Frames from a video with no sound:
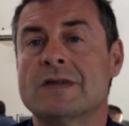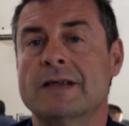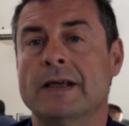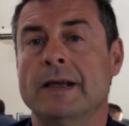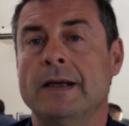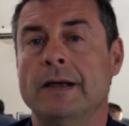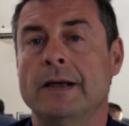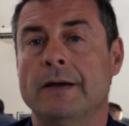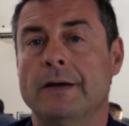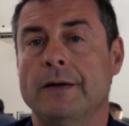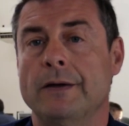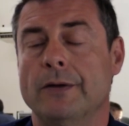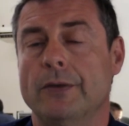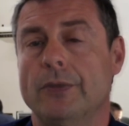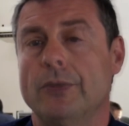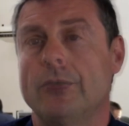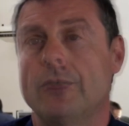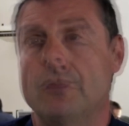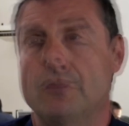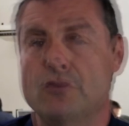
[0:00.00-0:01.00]
But I think
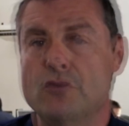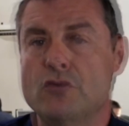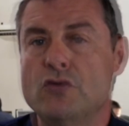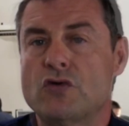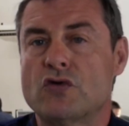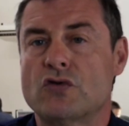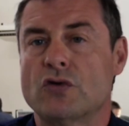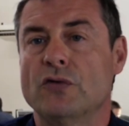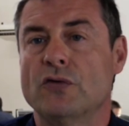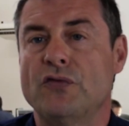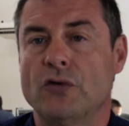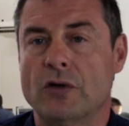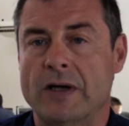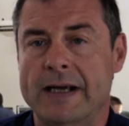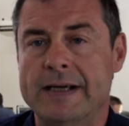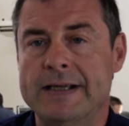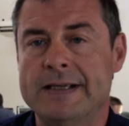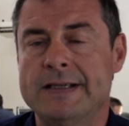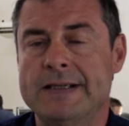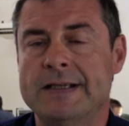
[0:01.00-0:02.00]
that for the game's
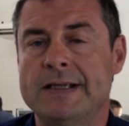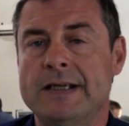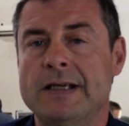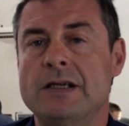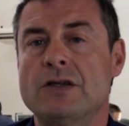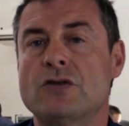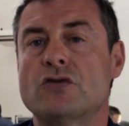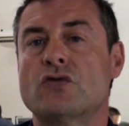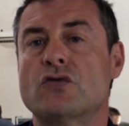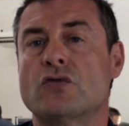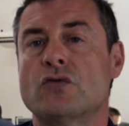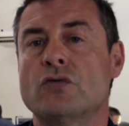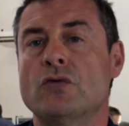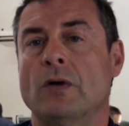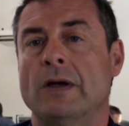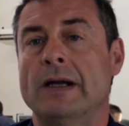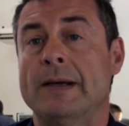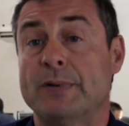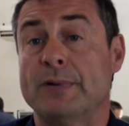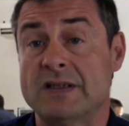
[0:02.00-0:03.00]
requirements, we focus
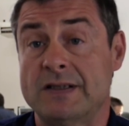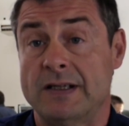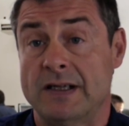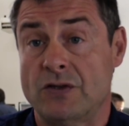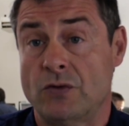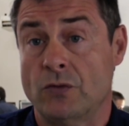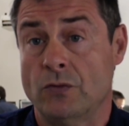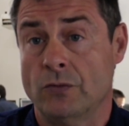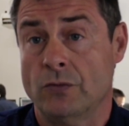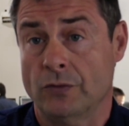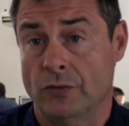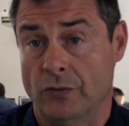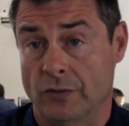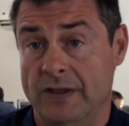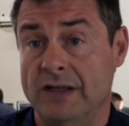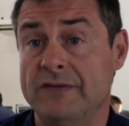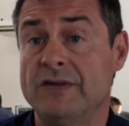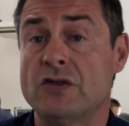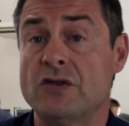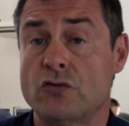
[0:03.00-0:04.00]
more on David
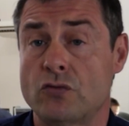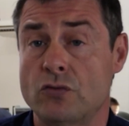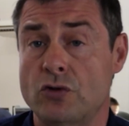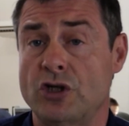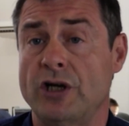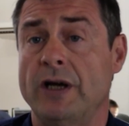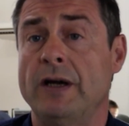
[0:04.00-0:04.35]
Suchet's portrayal.